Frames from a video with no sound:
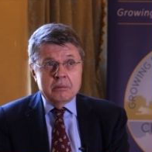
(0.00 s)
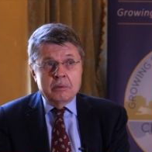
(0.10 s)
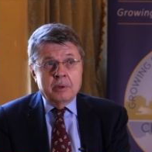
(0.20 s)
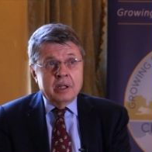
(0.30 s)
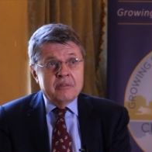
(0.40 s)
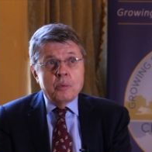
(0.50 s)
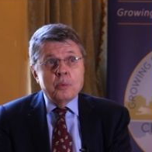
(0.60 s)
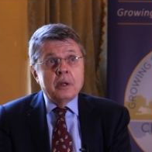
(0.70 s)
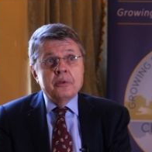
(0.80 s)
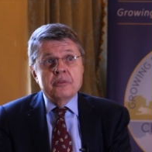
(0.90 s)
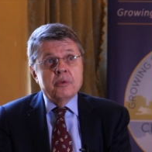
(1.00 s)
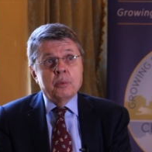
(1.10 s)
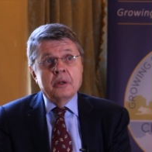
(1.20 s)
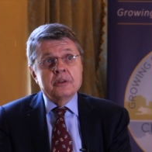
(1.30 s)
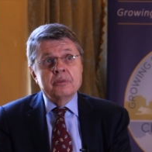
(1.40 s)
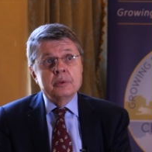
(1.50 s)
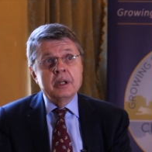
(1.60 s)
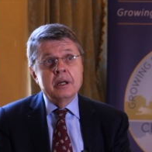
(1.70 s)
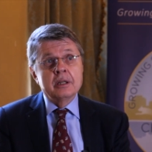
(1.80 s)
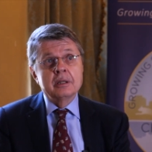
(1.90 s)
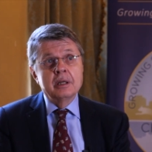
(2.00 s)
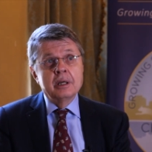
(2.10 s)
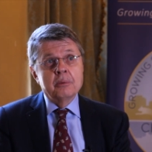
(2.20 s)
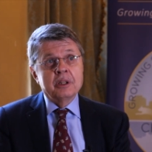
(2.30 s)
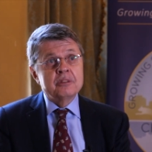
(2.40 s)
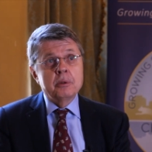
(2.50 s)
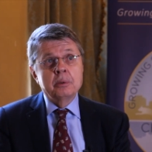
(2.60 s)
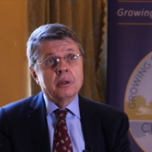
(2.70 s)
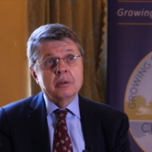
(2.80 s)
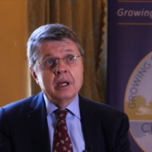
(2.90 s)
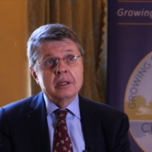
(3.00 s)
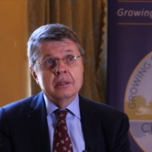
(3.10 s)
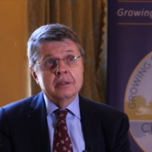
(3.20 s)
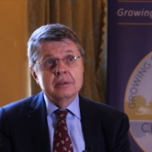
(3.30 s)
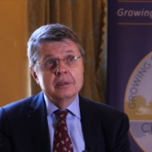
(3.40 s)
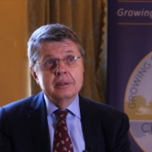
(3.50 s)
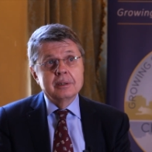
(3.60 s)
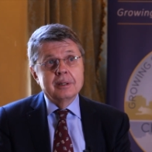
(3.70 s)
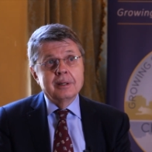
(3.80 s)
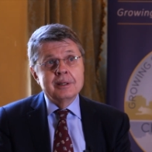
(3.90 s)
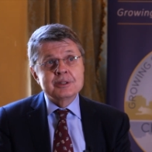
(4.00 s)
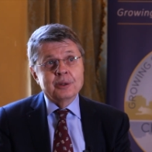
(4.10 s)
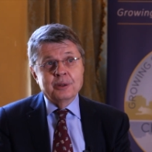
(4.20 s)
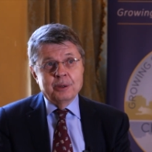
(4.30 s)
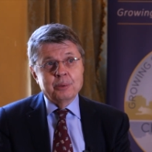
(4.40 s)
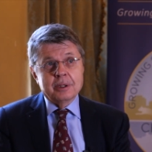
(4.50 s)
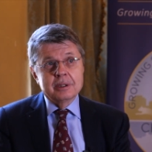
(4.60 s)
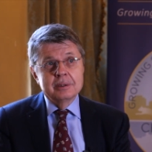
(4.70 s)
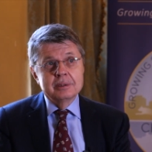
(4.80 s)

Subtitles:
you can have a wonderful, wonderful diet, but if people don't like it, it's not going to work.